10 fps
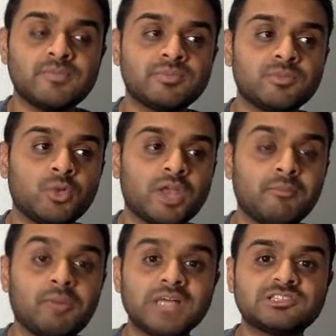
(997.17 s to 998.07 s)
when I
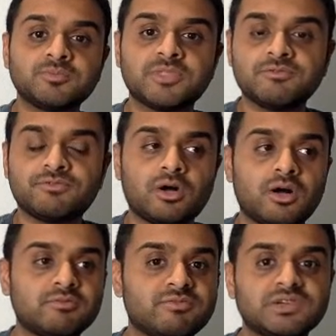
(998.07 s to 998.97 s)
buy something
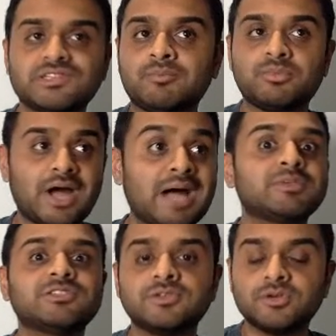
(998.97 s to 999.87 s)
from, for example,
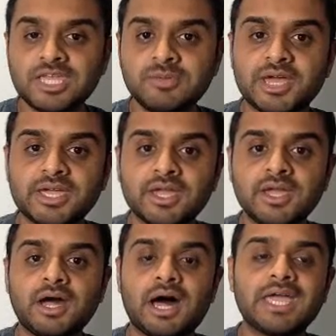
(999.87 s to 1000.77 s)
Amazon or eBay,
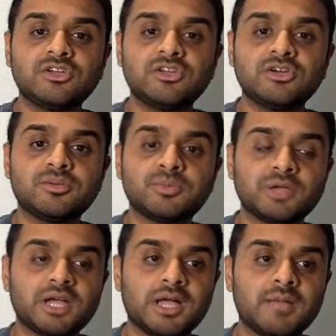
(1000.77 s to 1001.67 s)
I end up
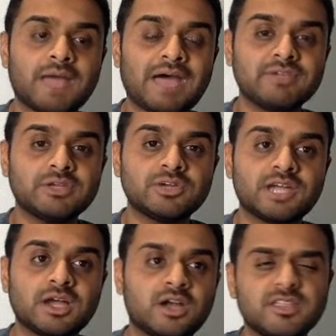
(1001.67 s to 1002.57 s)
having a look
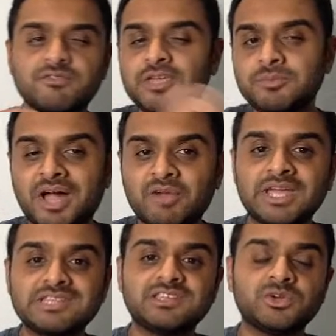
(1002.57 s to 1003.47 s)
at kind of the feedback
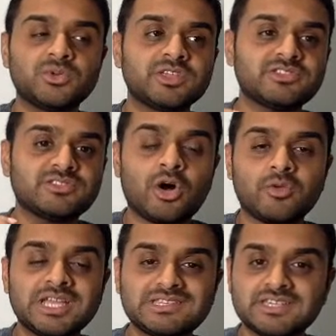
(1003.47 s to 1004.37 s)
rating or the star
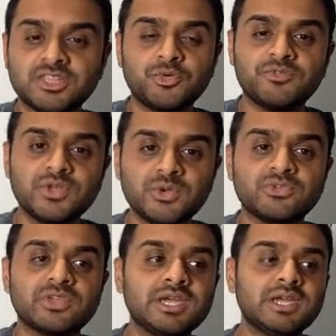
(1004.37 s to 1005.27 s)
rating and the reviews.